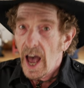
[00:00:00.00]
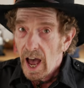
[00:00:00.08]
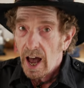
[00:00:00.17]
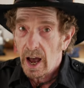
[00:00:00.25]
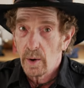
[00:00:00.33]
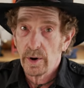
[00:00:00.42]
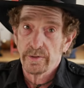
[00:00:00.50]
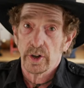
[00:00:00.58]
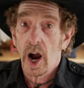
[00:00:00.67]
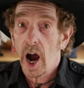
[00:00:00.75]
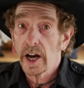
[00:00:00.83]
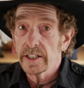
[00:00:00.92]

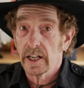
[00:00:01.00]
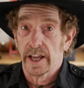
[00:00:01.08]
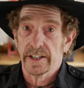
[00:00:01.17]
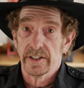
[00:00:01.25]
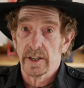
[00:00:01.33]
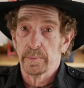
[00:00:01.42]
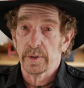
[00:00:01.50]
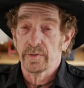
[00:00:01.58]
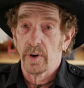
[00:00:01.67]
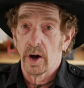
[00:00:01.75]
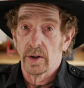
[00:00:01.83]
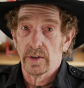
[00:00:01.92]
However, unlike Sipi
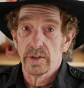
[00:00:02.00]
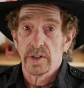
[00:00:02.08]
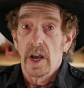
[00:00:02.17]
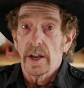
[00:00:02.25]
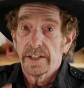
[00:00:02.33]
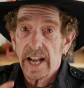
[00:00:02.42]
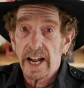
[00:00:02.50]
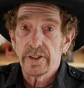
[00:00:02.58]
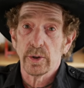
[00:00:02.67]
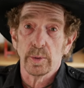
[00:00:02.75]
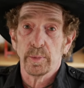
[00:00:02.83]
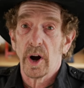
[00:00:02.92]
Falls,
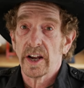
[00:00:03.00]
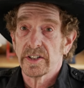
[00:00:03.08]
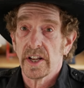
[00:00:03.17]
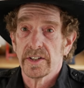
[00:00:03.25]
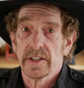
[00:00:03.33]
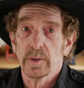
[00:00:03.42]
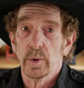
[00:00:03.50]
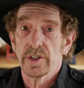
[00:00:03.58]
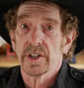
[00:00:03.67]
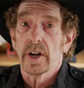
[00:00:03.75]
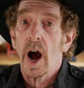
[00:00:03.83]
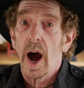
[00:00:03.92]
natural processing
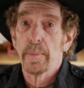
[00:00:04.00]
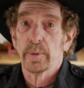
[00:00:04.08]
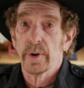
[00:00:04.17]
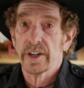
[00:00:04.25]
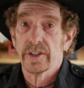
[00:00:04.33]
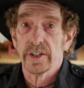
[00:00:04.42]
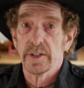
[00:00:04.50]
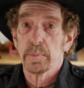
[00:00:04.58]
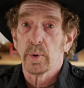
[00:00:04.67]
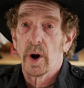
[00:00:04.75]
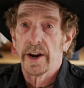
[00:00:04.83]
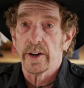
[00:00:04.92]
was an operations
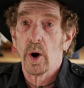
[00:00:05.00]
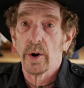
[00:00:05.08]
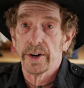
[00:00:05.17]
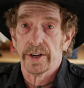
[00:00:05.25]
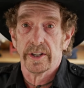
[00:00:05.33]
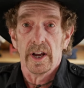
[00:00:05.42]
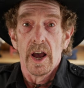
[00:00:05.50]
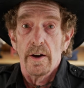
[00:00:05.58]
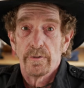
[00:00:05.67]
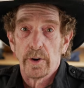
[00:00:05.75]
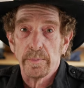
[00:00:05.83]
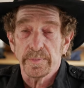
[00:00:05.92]
priority
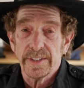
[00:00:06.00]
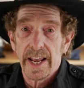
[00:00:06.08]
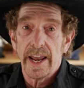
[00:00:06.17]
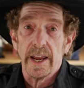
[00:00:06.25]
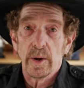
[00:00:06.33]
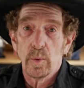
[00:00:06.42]
from day